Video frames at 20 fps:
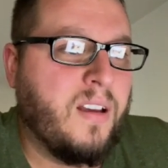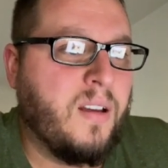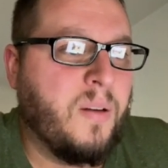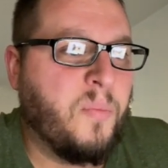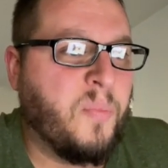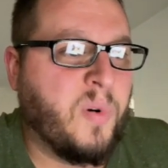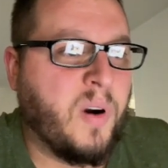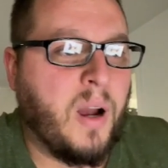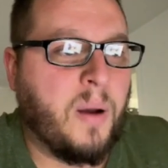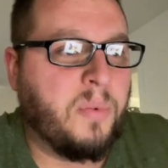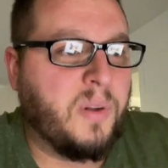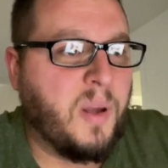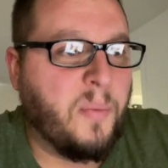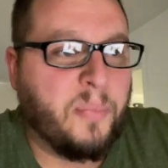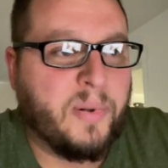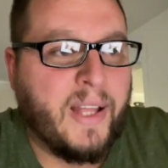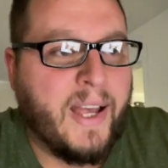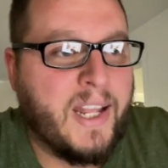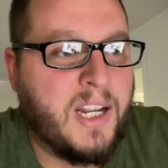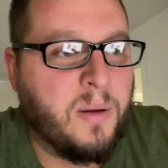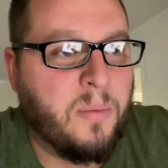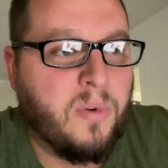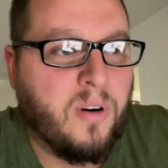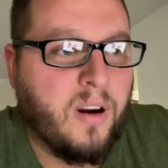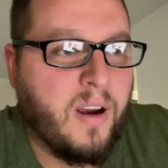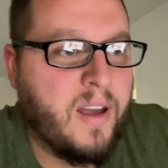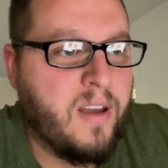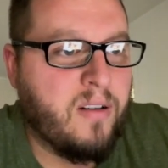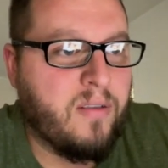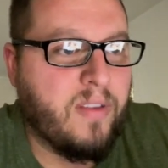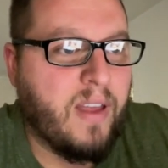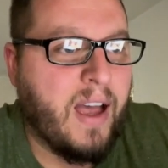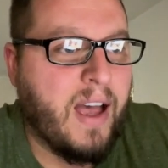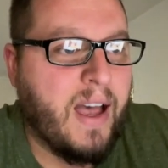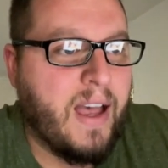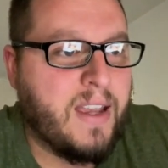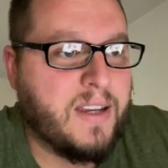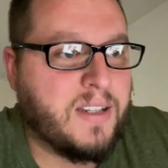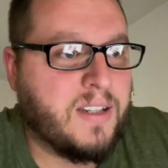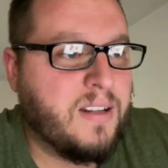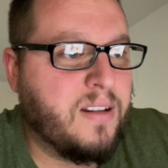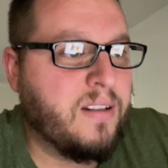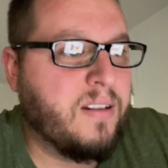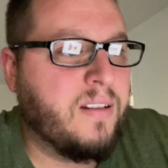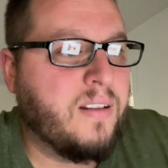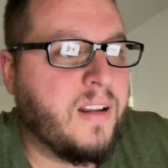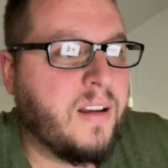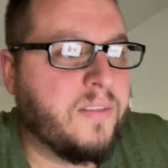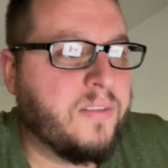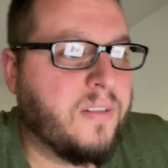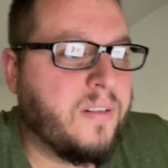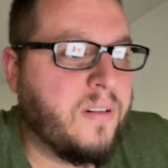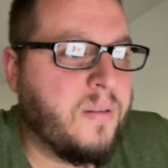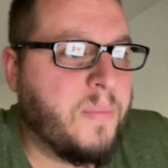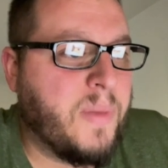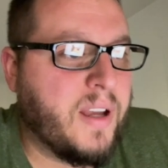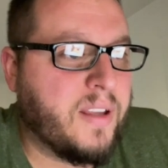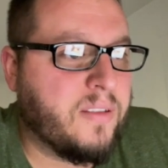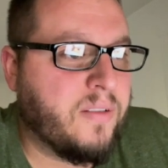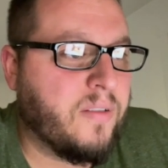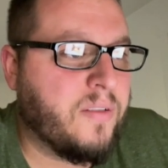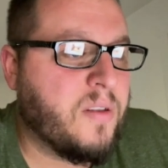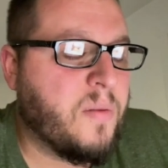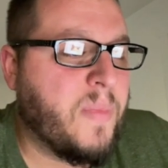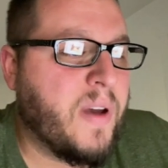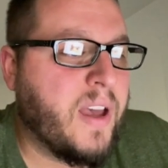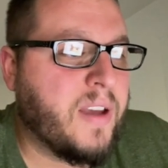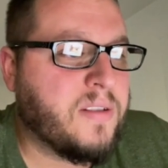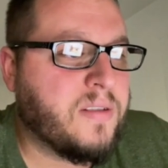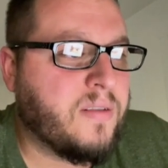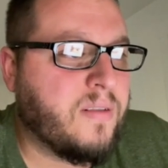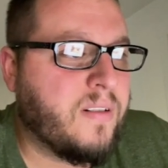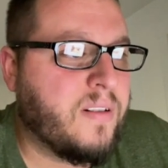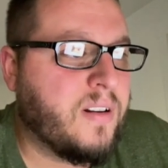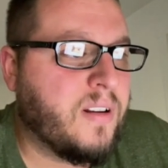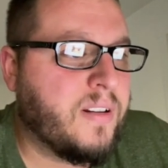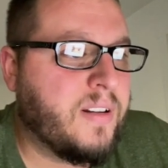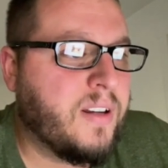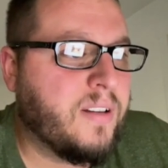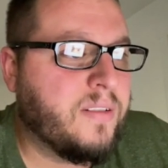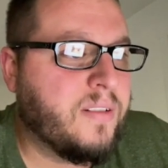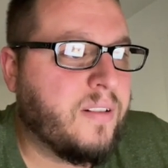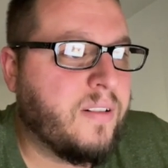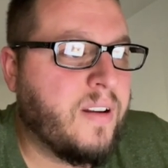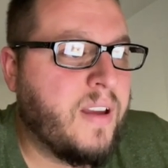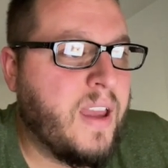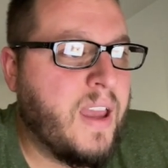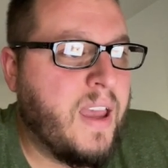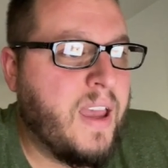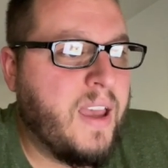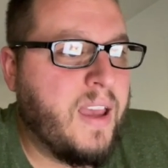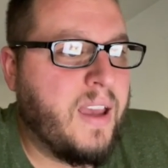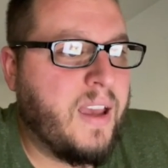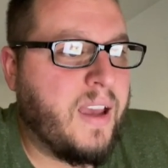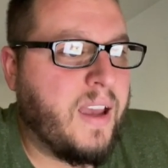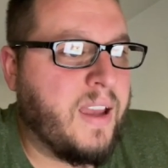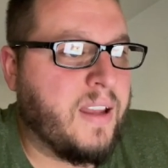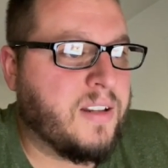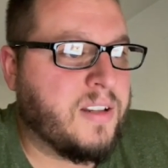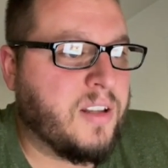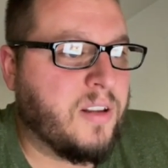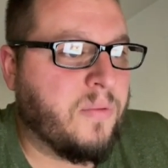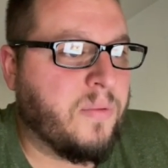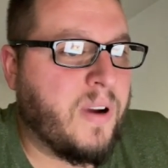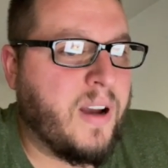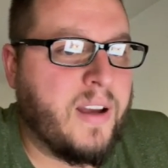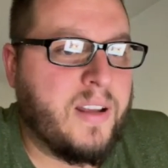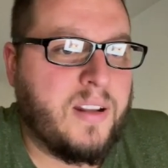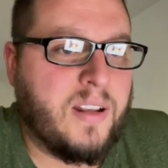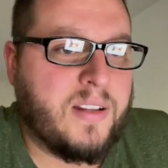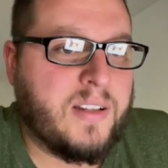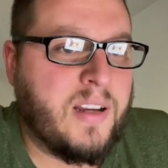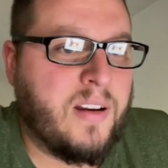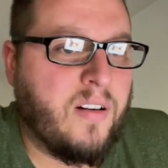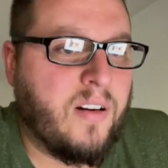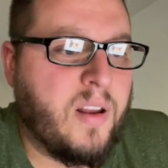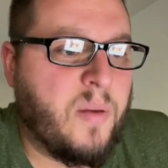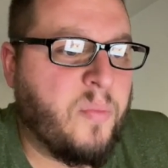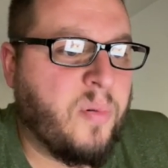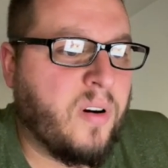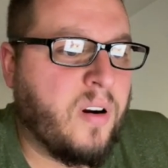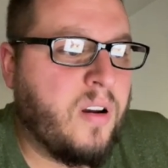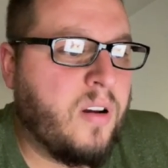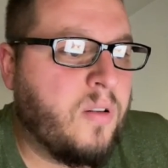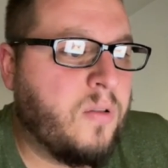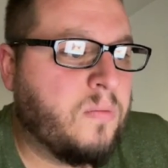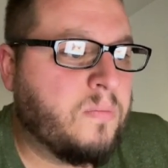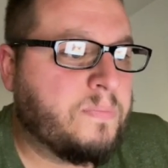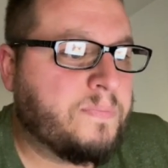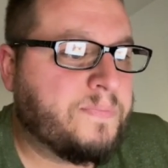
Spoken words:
probably a platinum grade or the highest end down there, back there in the back. Sorry, not down there. And to the right, a TRD Pro.